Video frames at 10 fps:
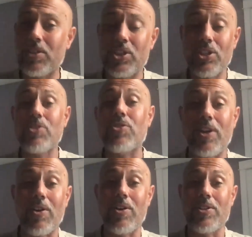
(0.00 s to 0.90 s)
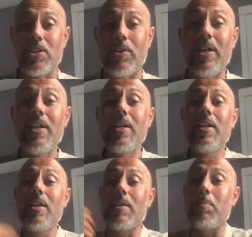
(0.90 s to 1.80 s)
Children are also
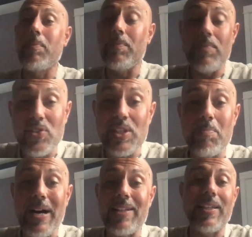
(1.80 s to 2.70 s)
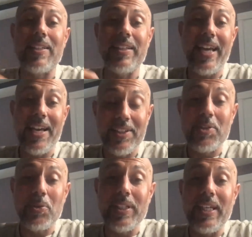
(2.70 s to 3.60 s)
symbolically and
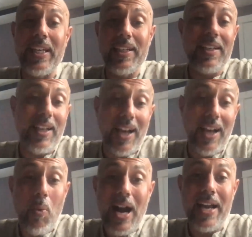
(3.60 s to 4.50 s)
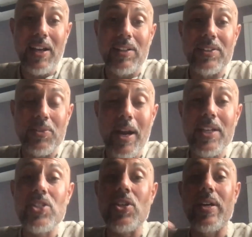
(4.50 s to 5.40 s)
literally kind of wild, right?